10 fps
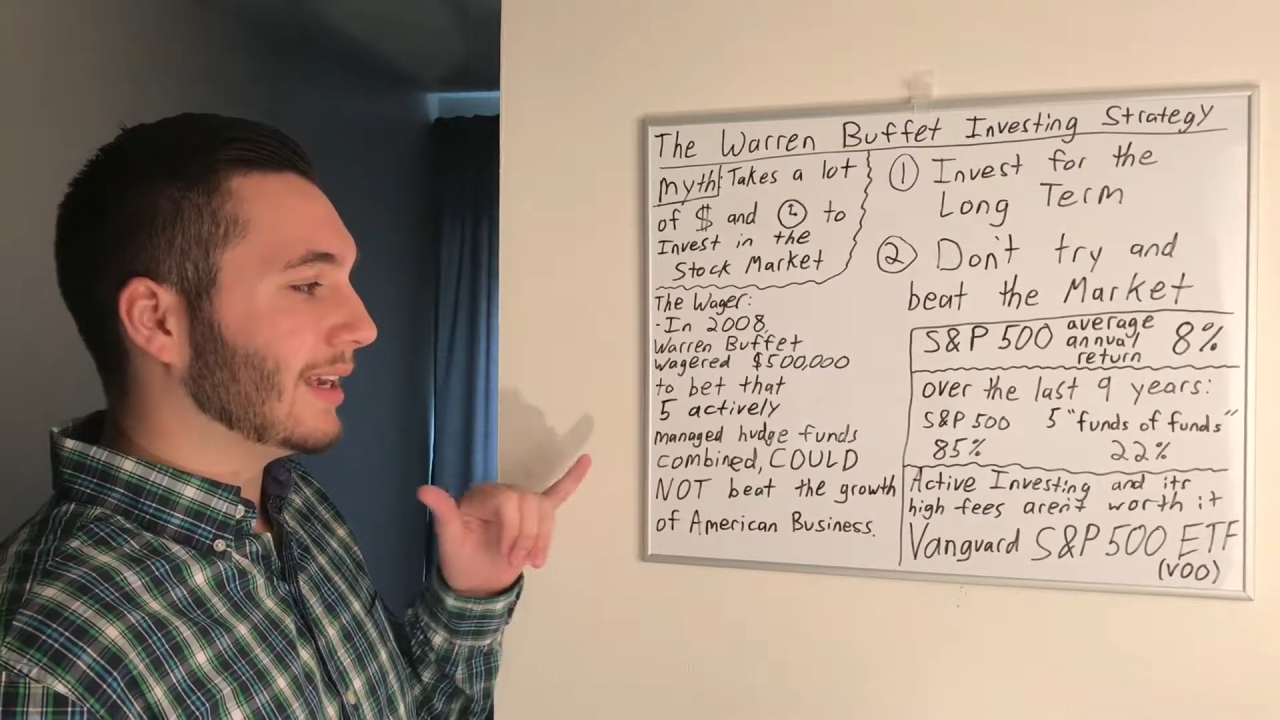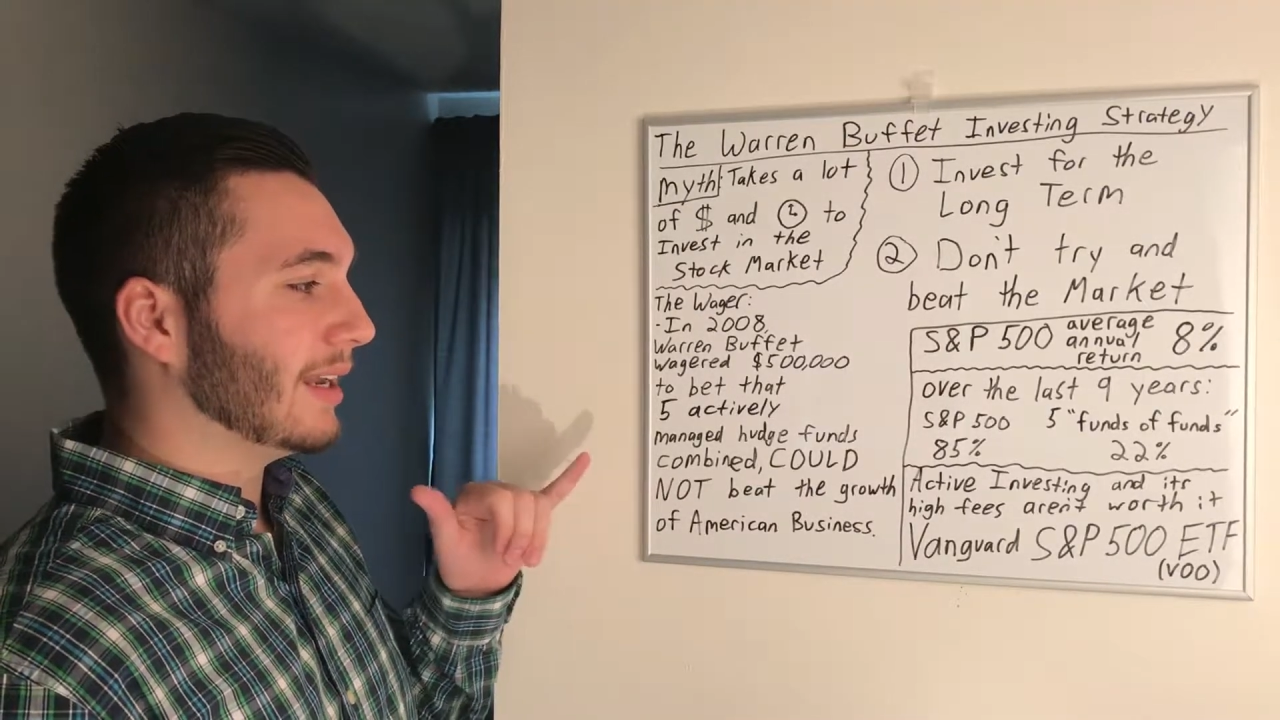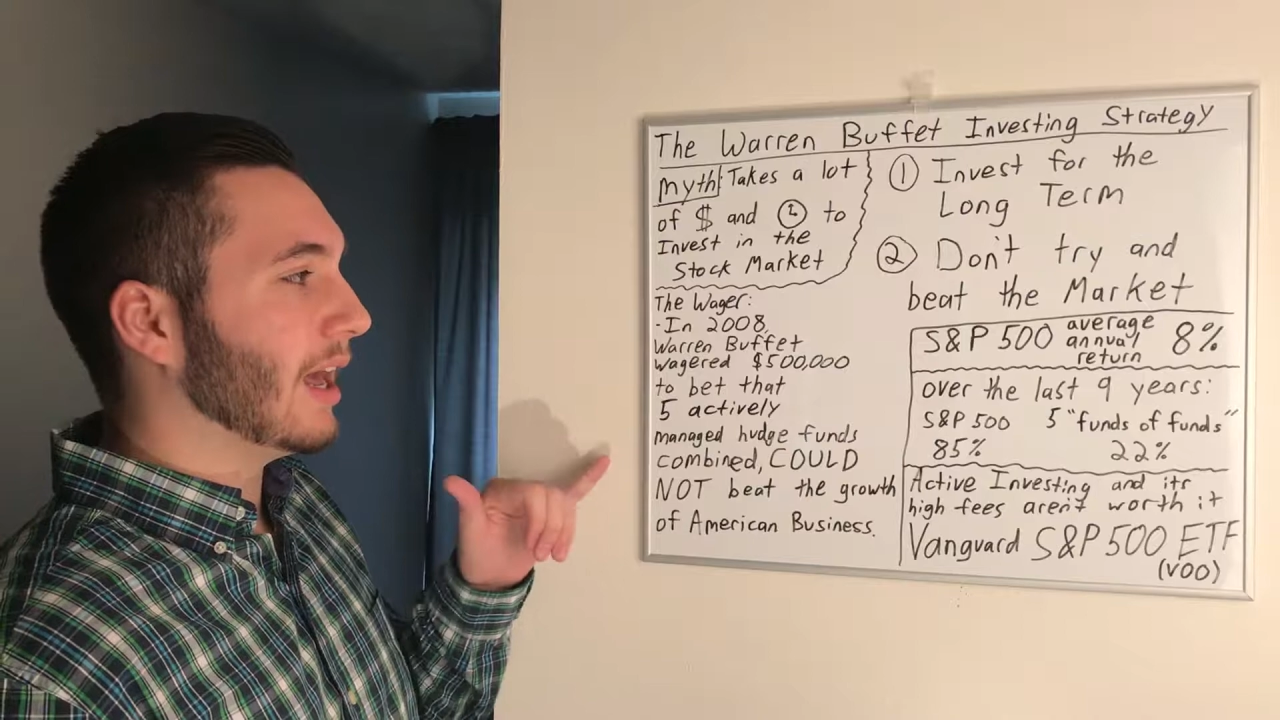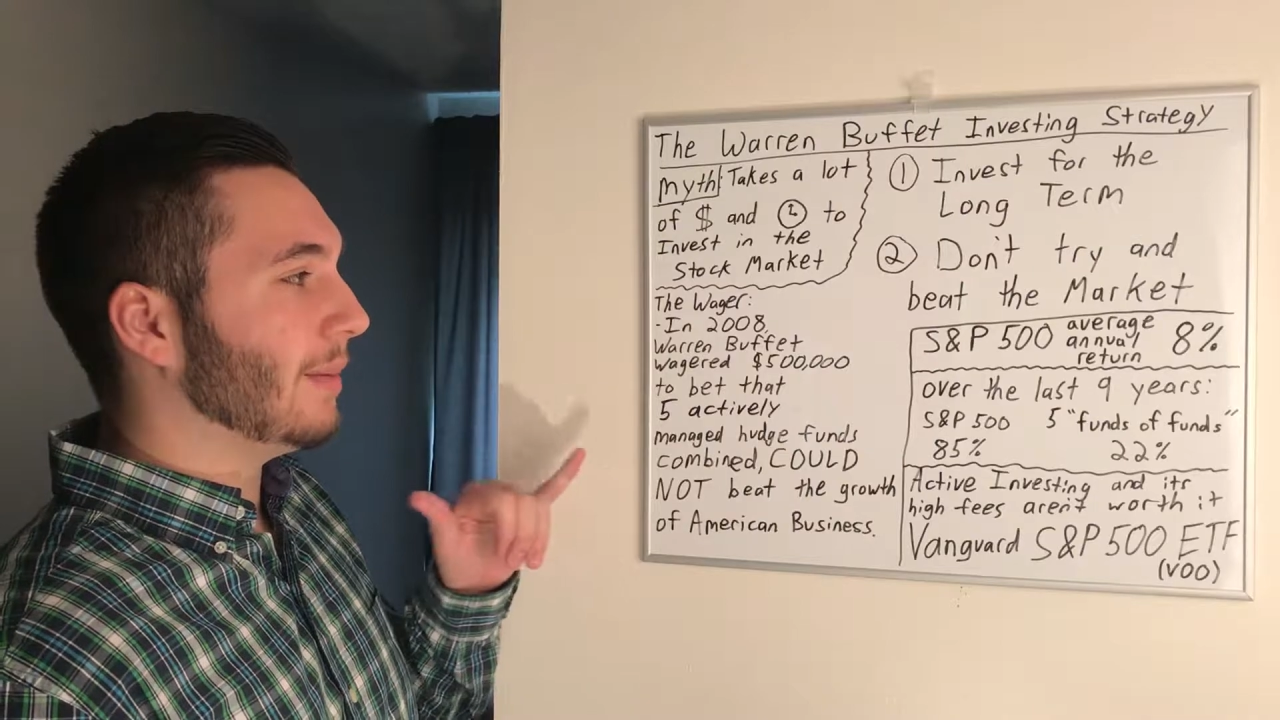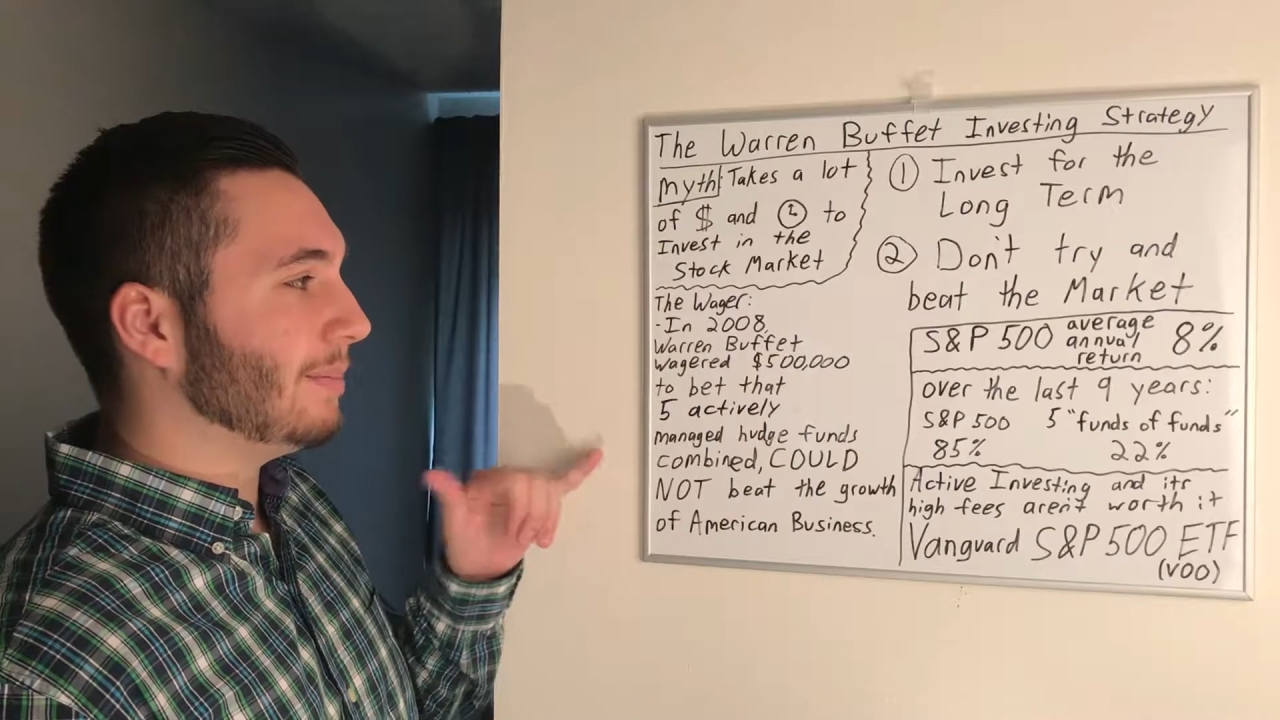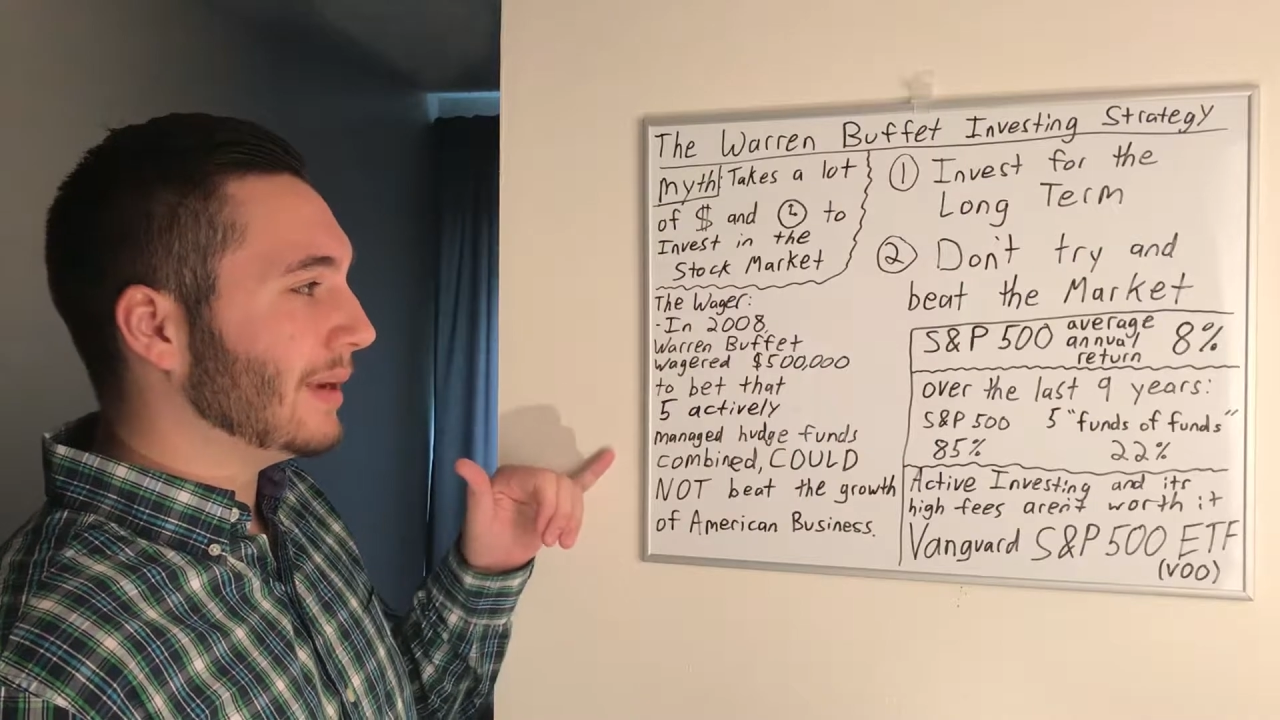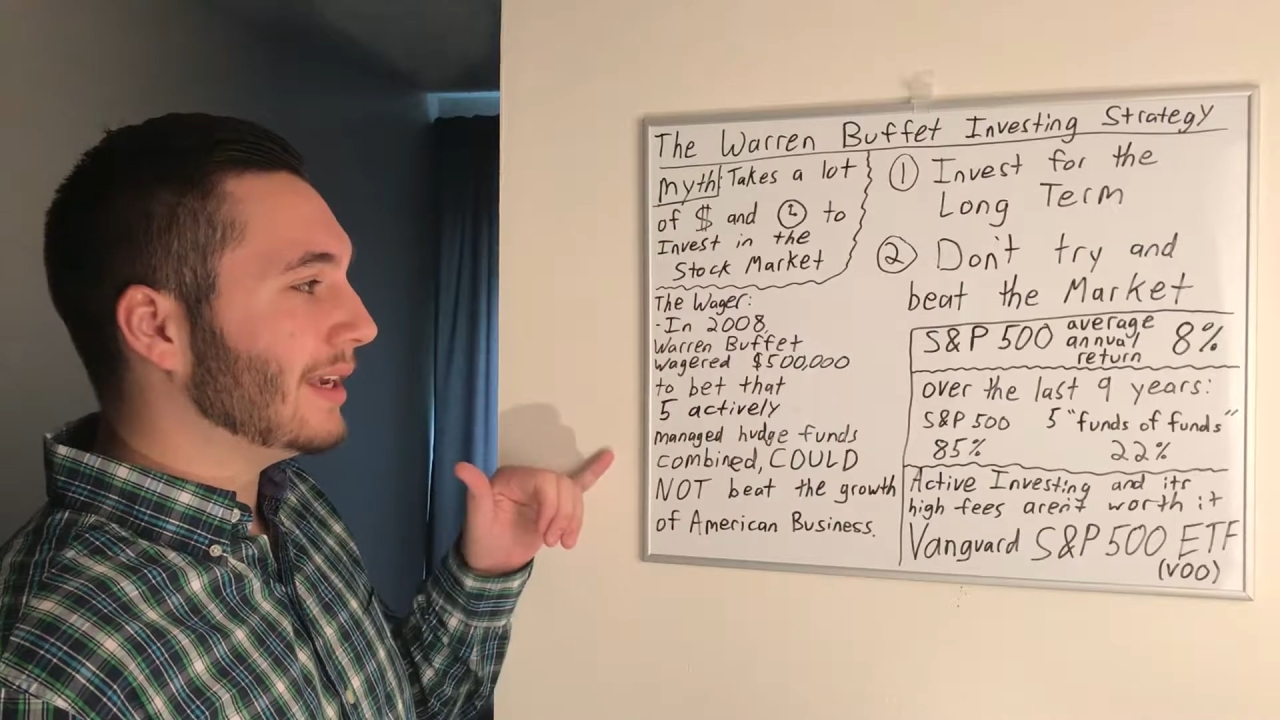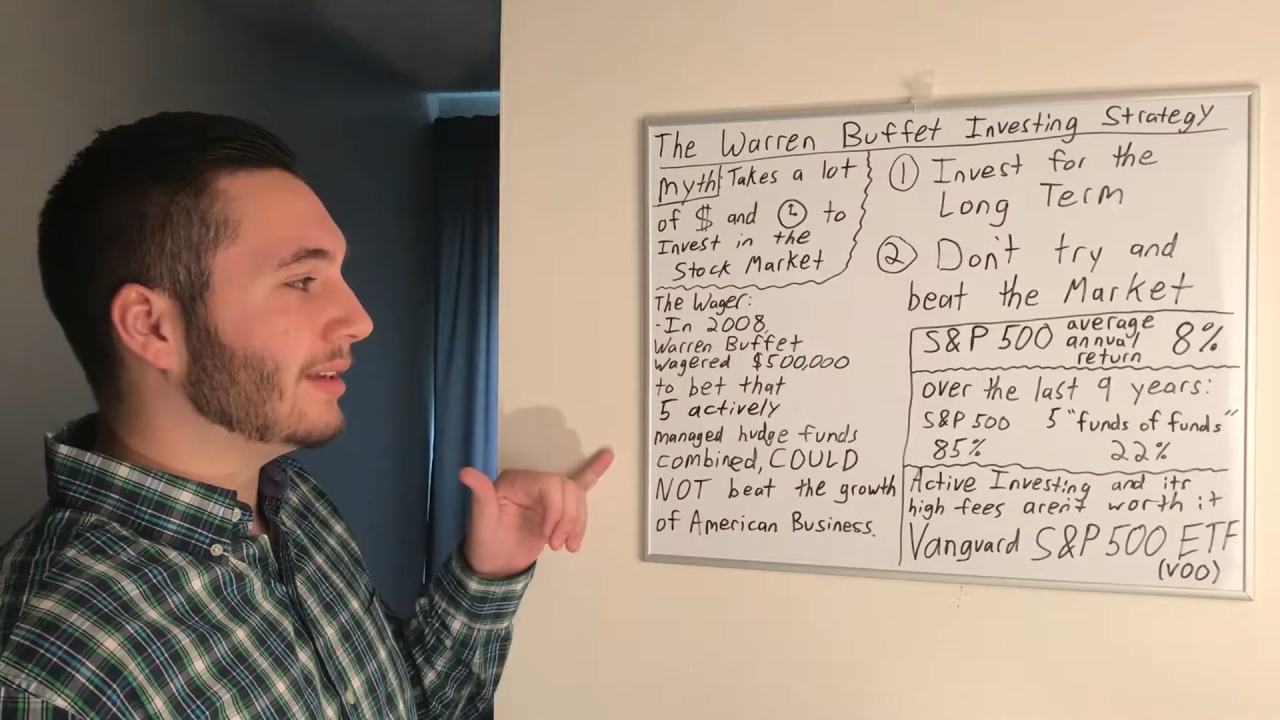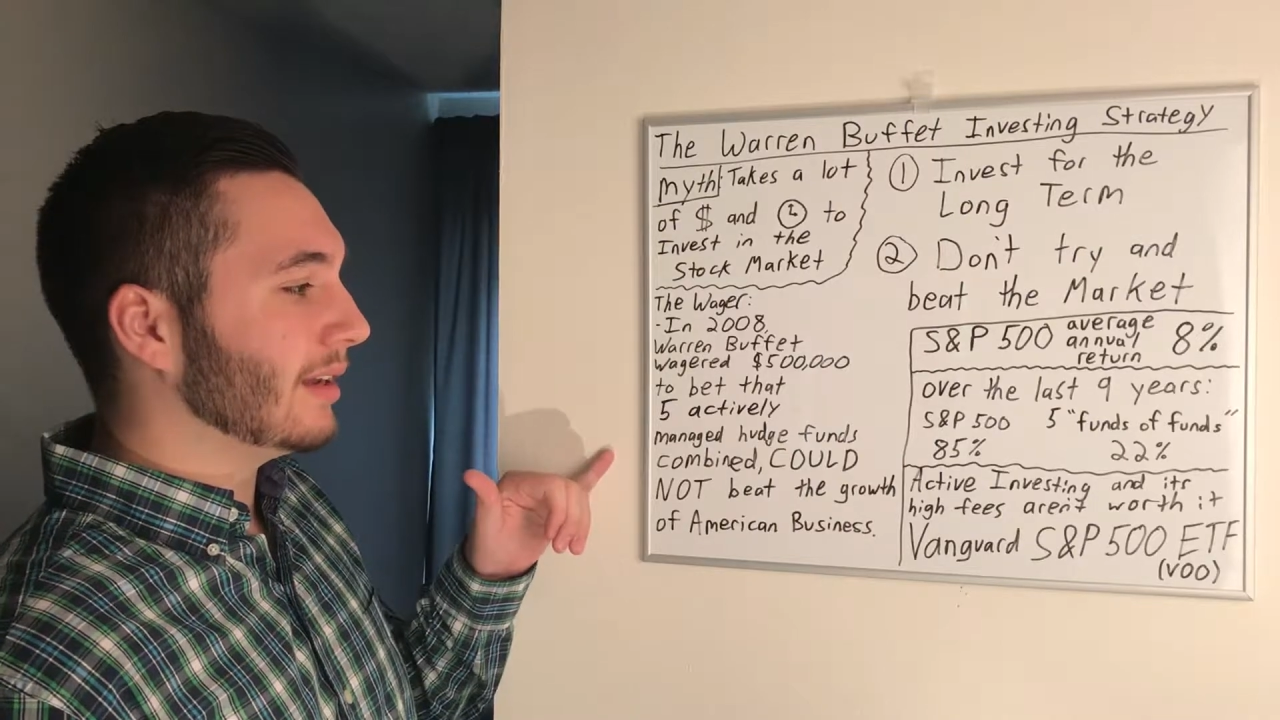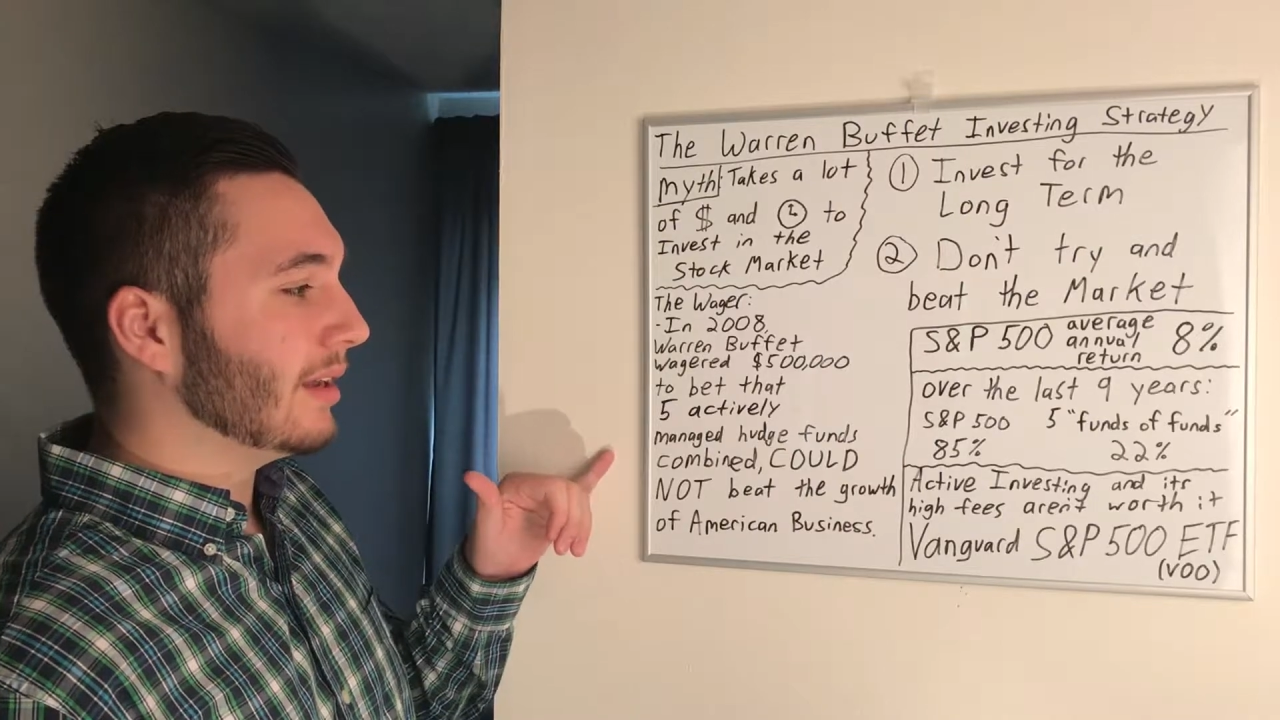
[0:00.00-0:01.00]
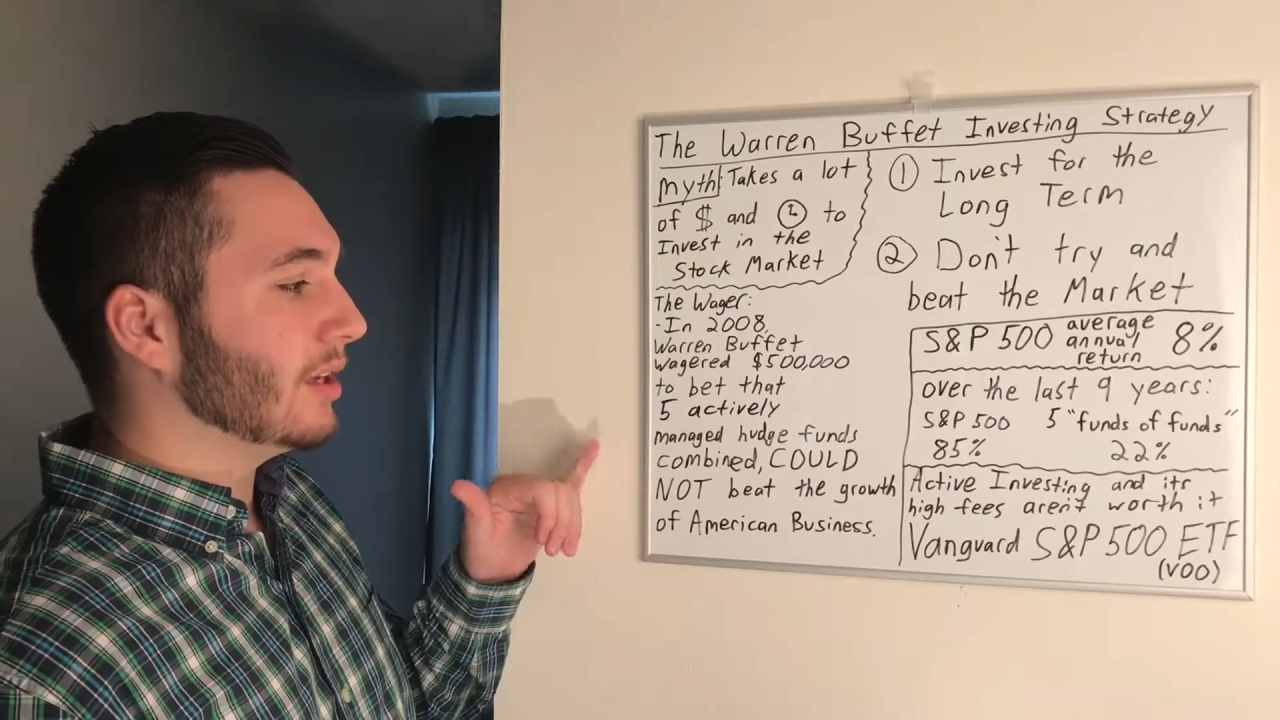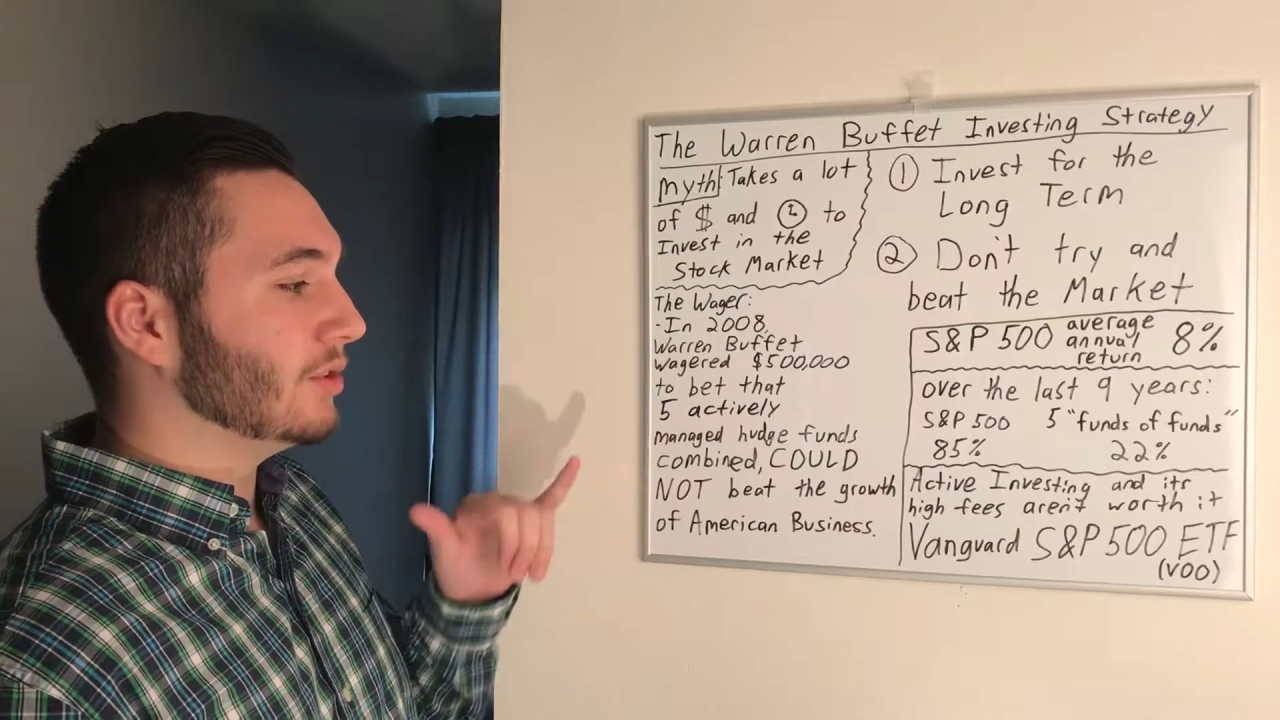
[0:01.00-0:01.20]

cannot beat